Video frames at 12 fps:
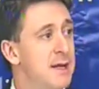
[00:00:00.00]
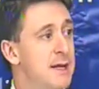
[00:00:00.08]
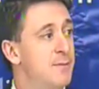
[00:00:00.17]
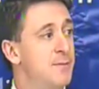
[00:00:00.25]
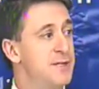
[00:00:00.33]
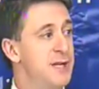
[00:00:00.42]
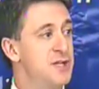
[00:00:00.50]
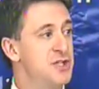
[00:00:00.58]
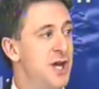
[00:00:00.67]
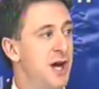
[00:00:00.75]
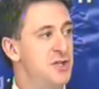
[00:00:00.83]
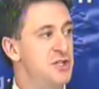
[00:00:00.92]
it presents
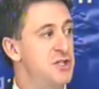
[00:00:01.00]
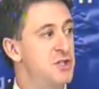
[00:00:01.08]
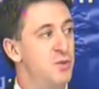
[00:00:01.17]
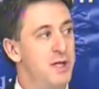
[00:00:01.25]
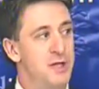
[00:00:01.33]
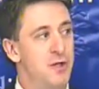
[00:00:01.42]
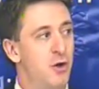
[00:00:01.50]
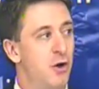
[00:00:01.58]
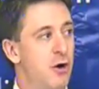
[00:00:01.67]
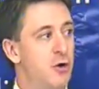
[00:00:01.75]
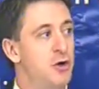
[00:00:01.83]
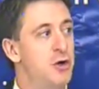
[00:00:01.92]
challenges because we can no
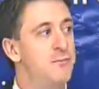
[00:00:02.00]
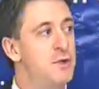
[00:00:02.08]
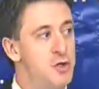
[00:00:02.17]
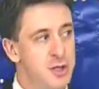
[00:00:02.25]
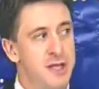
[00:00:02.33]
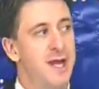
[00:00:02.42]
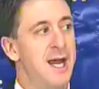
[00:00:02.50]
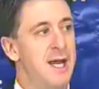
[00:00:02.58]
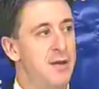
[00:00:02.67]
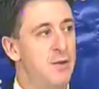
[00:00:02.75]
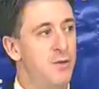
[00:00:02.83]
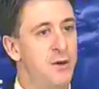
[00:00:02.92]
longer communicate